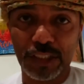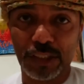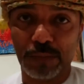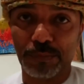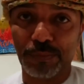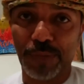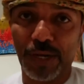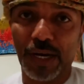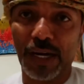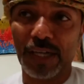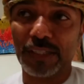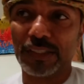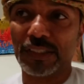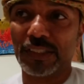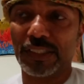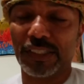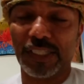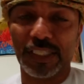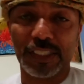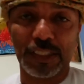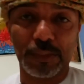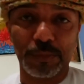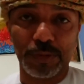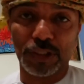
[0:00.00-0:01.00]
party, the
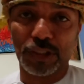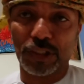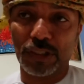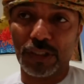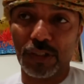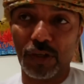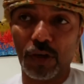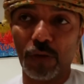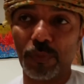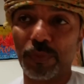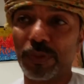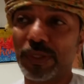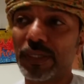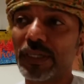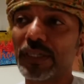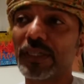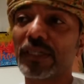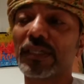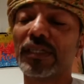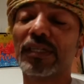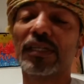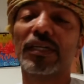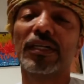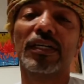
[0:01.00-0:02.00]
exhibition opening.
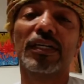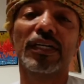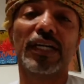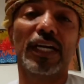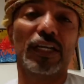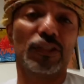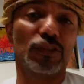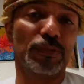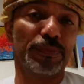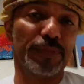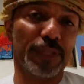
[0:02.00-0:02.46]
It will be